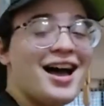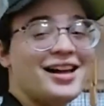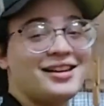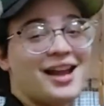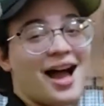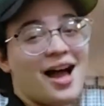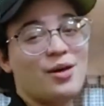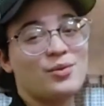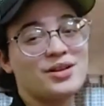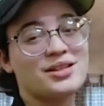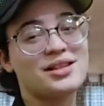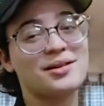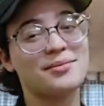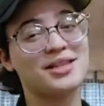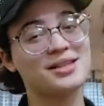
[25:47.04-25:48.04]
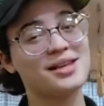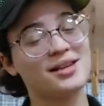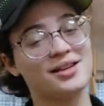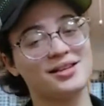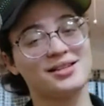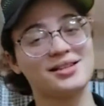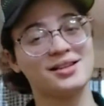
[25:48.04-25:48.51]
No, it wasn't the
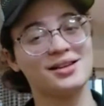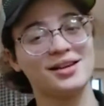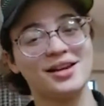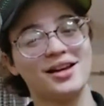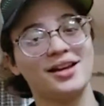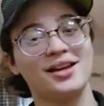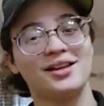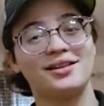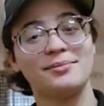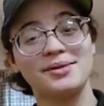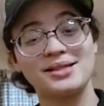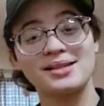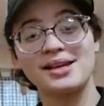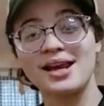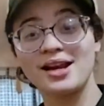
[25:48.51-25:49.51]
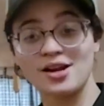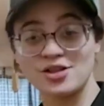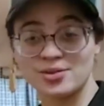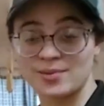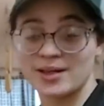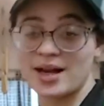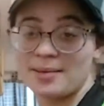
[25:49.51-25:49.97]
mosquitoes. The
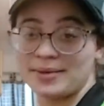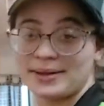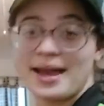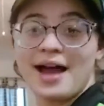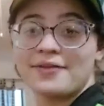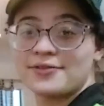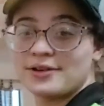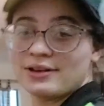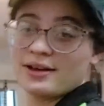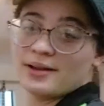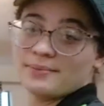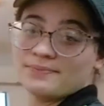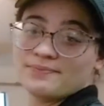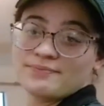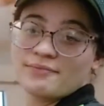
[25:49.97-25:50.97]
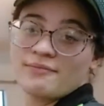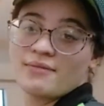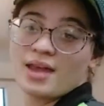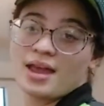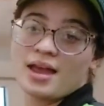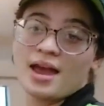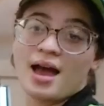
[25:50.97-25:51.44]
mosquitoes were coming after him.
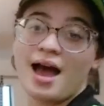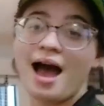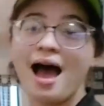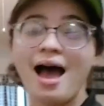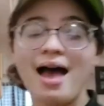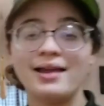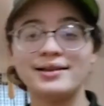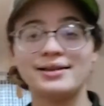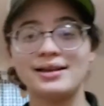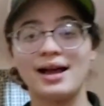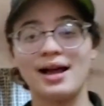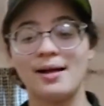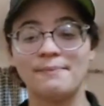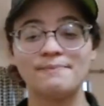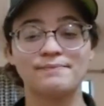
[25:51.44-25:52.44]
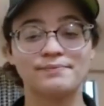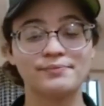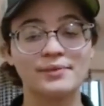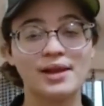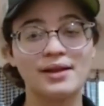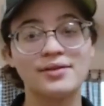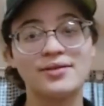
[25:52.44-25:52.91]
And
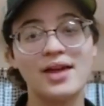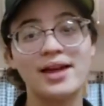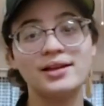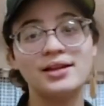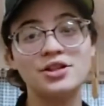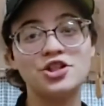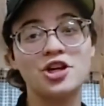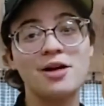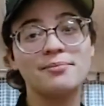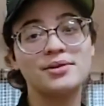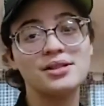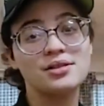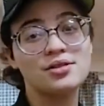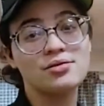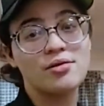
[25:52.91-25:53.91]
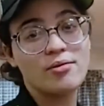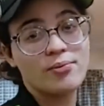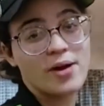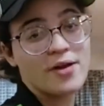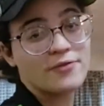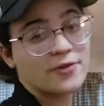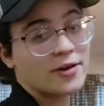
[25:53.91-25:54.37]
then he jumped into a
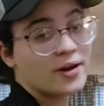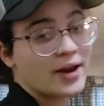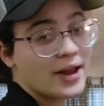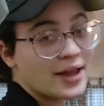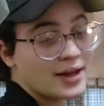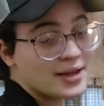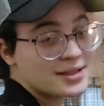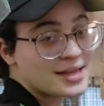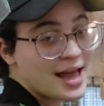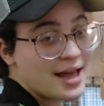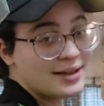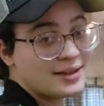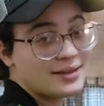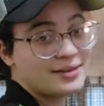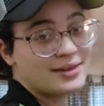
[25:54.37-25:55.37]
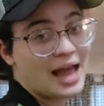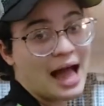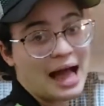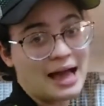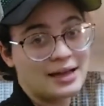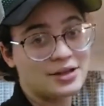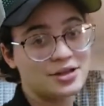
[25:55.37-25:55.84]
river, hit his head, and
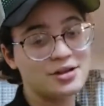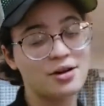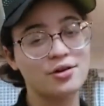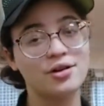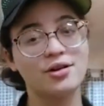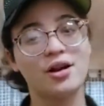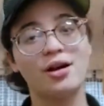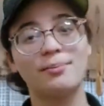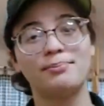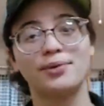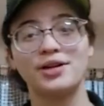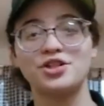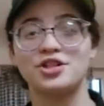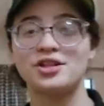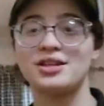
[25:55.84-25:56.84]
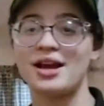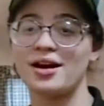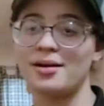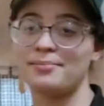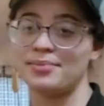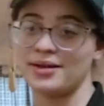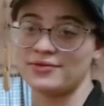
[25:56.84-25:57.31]
died. You know, good old Bridge to
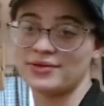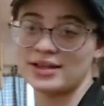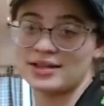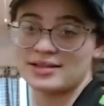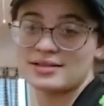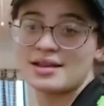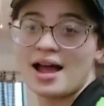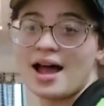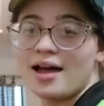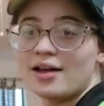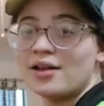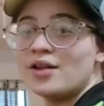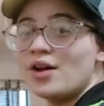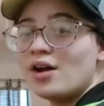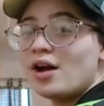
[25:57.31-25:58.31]
Terabithia style.